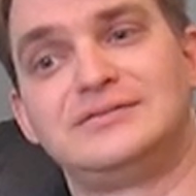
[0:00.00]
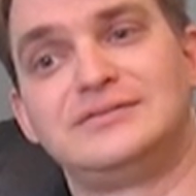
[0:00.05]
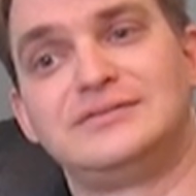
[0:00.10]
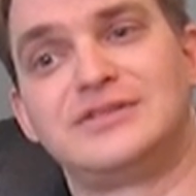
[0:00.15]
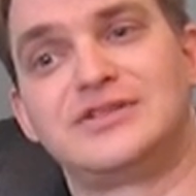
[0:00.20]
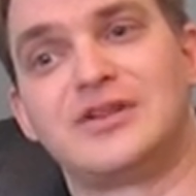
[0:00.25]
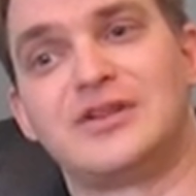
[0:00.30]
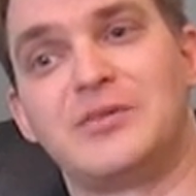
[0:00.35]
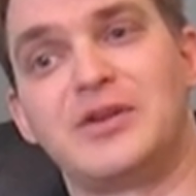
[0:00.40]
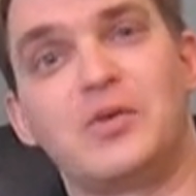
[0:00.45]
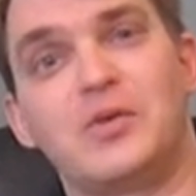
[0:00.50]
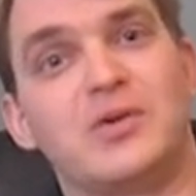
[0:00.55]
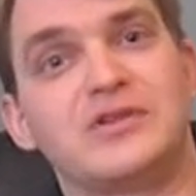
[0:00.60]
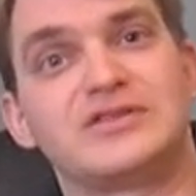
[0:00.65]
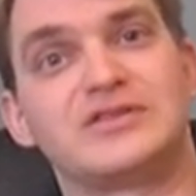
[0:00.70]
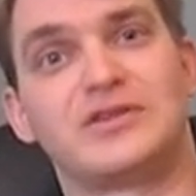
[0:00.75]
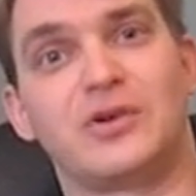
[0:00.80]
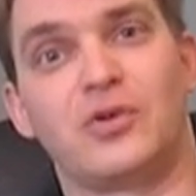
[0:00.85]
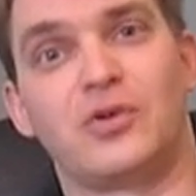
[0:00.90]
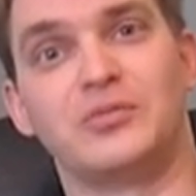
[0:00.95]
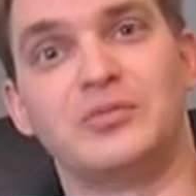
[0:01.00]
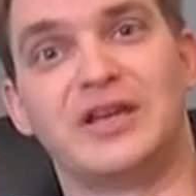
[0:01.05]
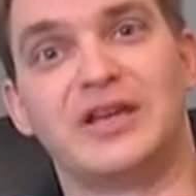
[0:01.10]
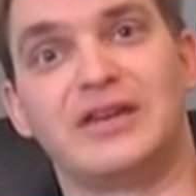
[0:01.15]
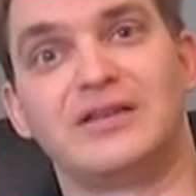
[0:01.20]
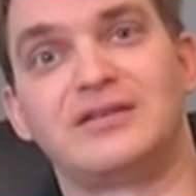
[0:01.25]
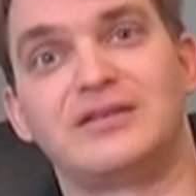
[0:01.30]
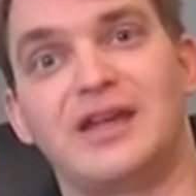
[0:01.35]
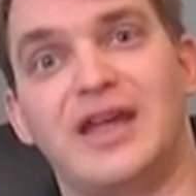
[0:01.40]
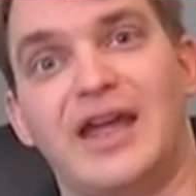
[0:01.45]
somebody once told
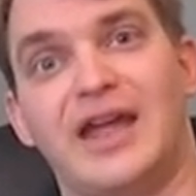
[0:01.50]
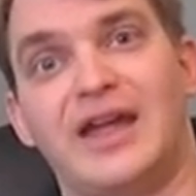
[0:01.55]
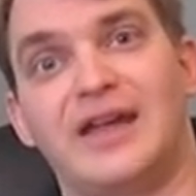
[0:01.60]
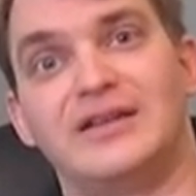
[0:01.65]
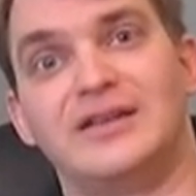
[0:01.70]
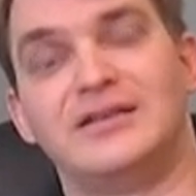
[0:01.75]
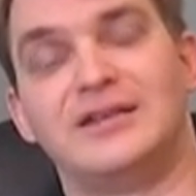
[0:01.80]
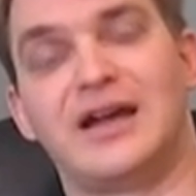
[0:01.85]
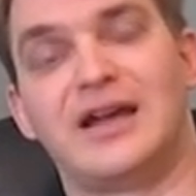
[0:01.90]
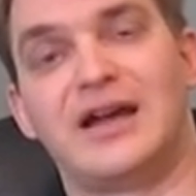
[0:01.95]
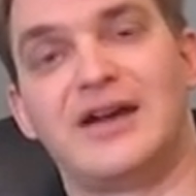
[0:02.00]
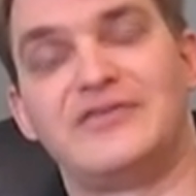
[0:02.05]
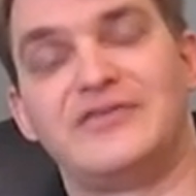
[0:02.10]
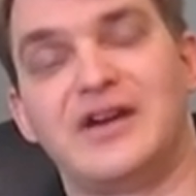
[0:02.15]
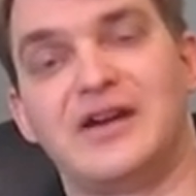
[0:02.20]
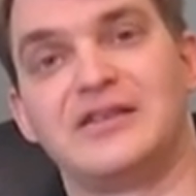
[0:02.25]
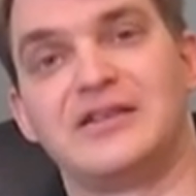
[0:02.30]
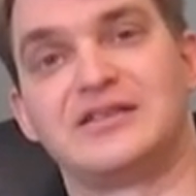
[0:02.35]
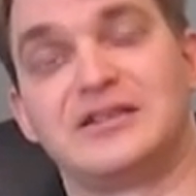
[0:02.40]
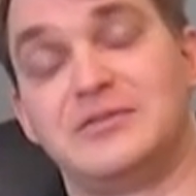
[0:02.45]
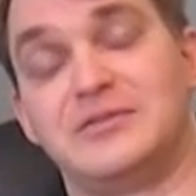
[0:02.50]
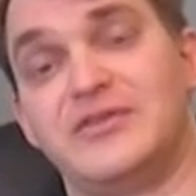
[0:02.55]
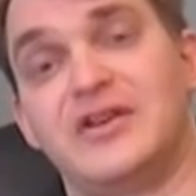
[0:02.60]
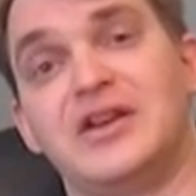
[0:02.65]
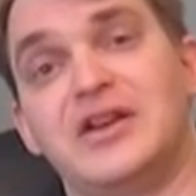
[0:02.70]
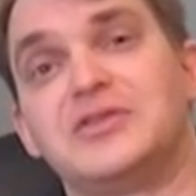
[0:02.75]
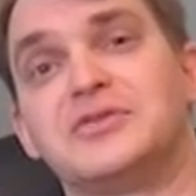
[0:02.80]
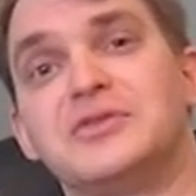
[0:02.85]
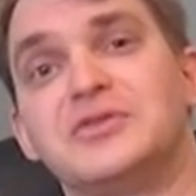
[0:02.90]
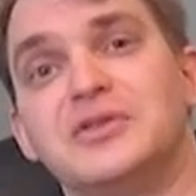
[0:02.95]
me, and uh, I found this to be
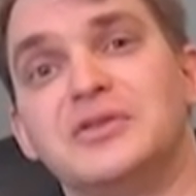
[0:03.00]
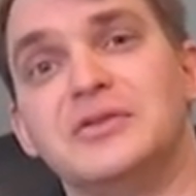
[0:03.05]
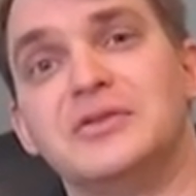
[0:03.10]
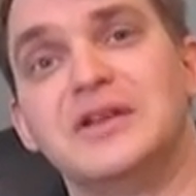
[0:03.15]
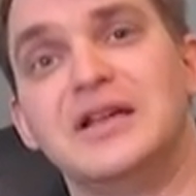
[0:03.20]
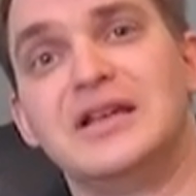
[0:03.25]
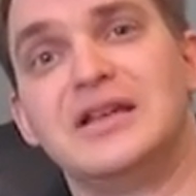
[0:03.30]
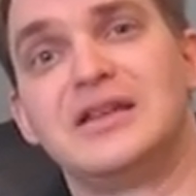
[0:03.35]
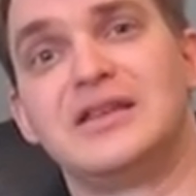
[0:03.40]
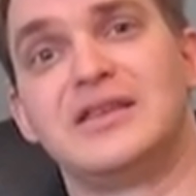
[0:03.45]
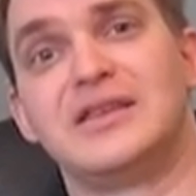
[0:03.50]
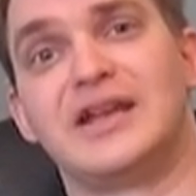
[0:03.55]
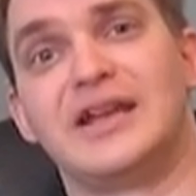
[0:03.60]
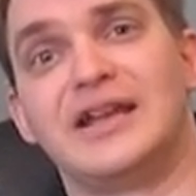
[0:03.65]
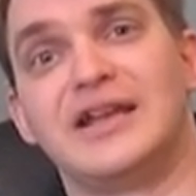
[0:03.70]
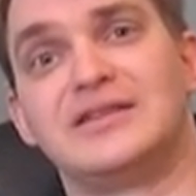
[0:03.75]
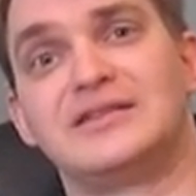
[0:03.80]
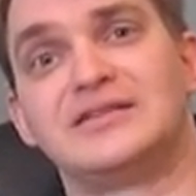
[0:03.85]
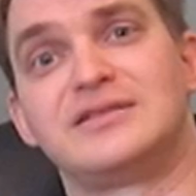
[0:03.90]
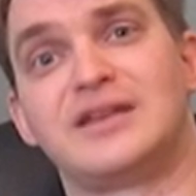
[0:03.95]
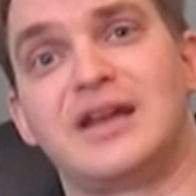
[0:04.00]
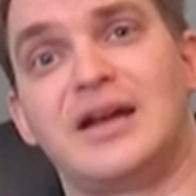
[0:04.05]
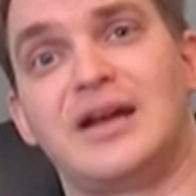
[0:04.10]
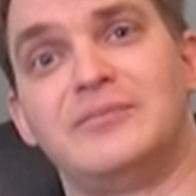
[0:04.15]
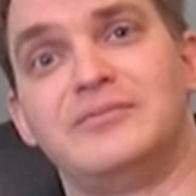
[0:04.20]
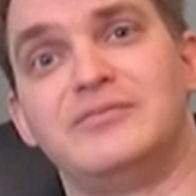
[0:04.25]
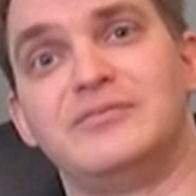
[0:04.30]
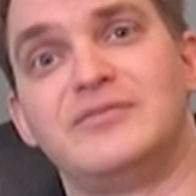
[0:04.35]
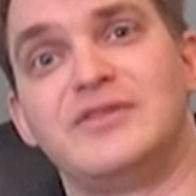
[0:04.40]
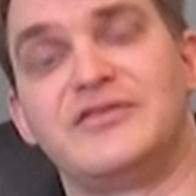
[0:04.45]
very true, that it's
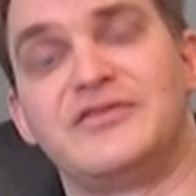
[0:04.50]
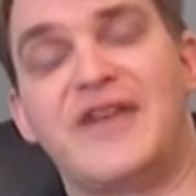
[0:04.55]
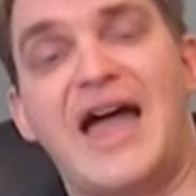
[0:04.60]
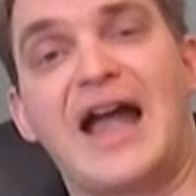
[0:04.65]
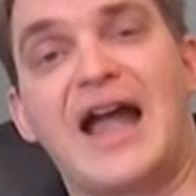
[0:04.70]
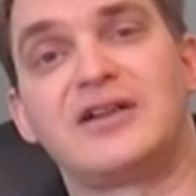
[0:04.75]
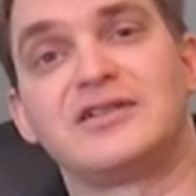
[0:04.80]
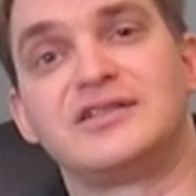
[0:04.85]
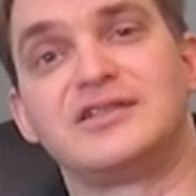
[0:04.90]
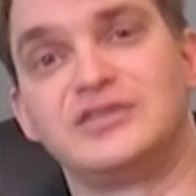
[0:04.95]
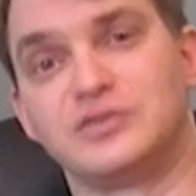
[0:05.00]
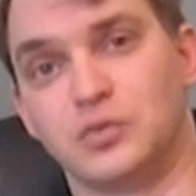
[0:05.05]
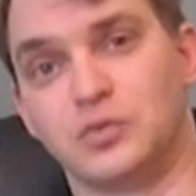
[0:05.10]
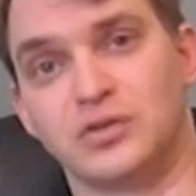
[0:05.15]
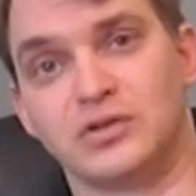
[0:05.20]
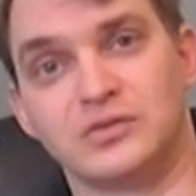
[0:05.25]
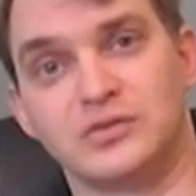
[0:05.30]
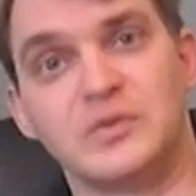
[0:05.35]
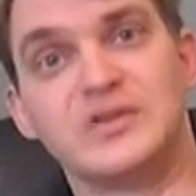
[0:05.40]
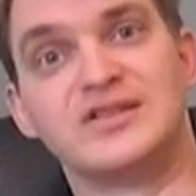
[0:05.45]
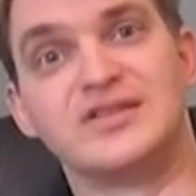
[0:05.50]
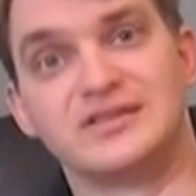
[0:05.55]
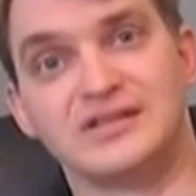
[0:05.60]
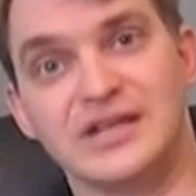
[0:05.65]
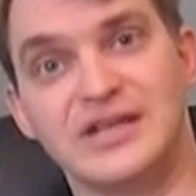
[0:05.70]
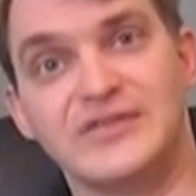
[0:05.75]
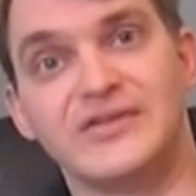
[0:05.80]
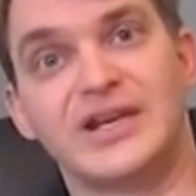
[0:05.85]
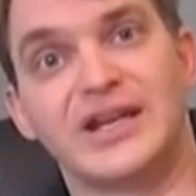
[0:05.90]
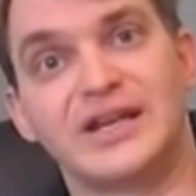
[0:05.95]
um, the faculty's world, we just
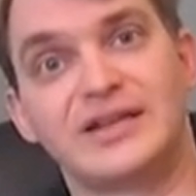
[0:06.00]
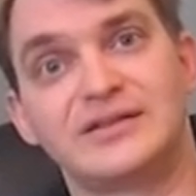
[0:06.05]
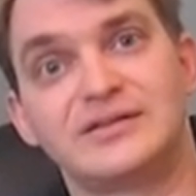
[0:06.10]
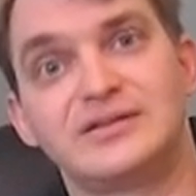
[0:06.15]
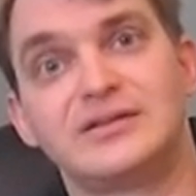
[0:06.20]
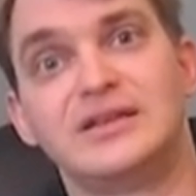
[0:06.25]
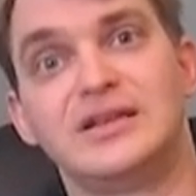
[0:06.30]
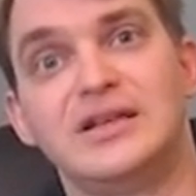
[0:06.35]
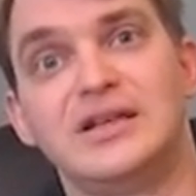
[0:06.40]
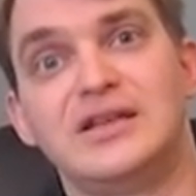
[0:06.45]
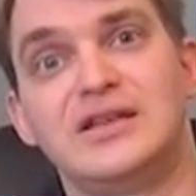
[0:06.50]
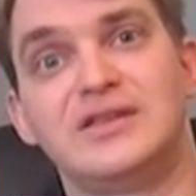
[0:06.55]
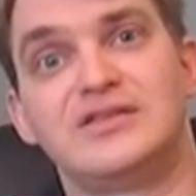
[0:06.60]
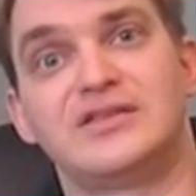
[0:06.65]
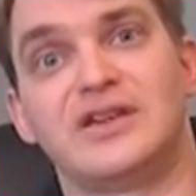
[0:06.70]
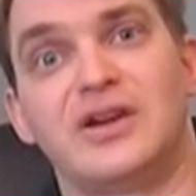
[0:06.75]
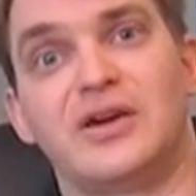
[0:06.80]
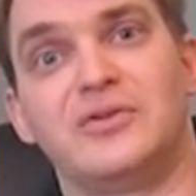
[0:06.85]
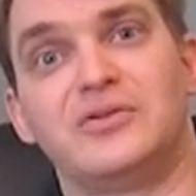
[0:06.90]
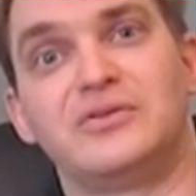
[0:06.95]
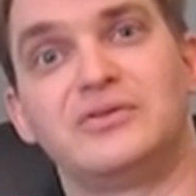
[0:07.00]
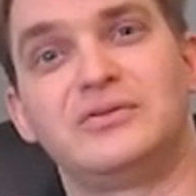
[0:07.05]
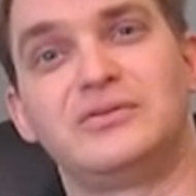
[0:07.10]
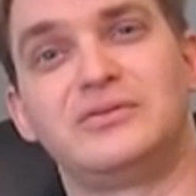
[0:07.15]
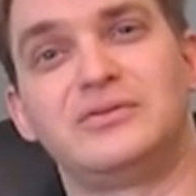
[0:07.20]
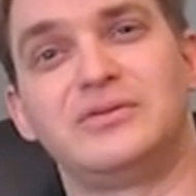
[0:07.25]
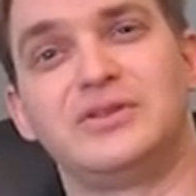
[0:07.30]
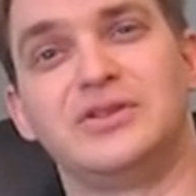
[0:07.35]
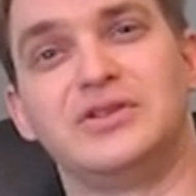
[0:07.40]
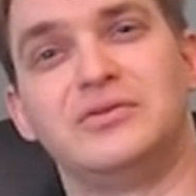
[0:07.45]
live in it. So
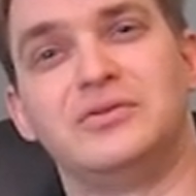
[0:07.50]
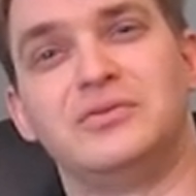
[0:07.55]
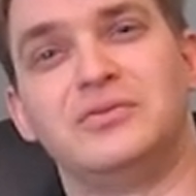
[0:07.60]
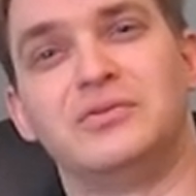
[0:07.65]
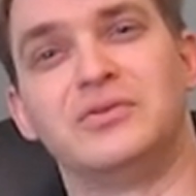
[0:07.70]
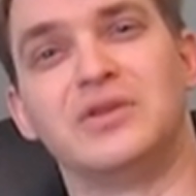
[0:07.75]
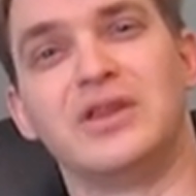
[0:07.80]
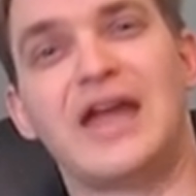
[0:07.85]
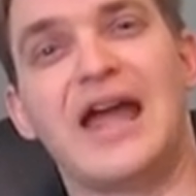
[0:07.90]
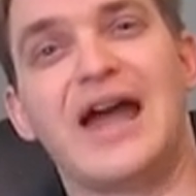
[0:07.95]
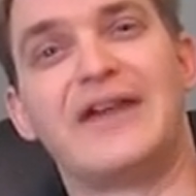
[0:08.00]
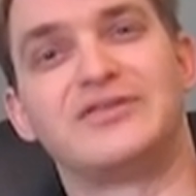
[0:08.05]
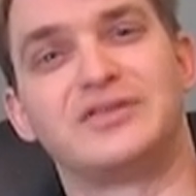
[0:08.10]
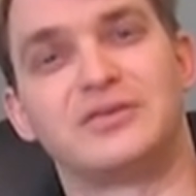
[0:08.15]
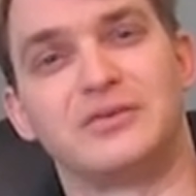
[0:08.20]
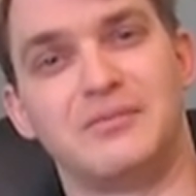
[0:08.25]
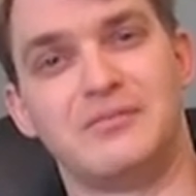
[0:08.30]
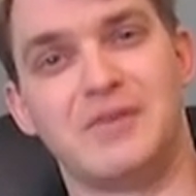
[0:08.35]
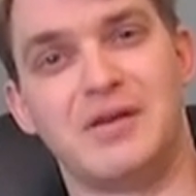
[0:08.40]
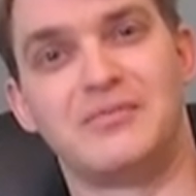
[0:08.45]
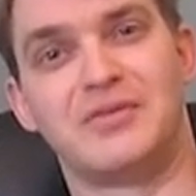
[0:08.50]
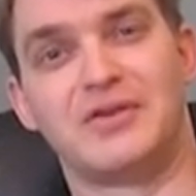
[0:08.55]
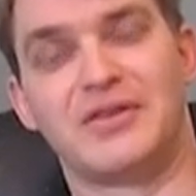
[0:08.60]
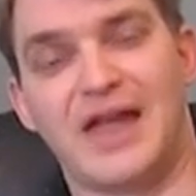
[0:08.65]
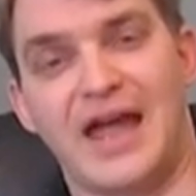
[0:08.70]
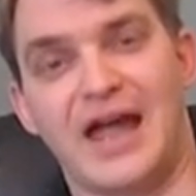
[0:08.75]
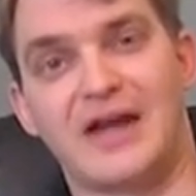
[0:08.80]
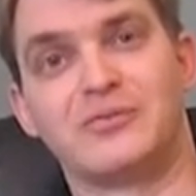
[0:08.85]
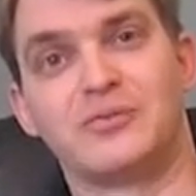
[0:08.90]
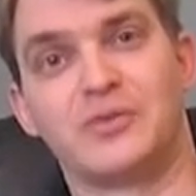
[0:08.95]
you really have to remember
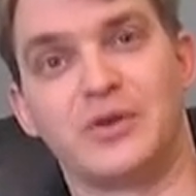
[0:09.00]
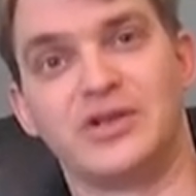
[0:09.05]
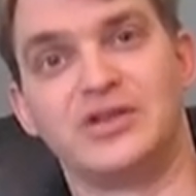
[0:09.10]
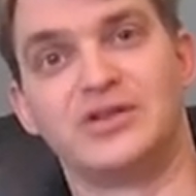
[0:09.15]
that when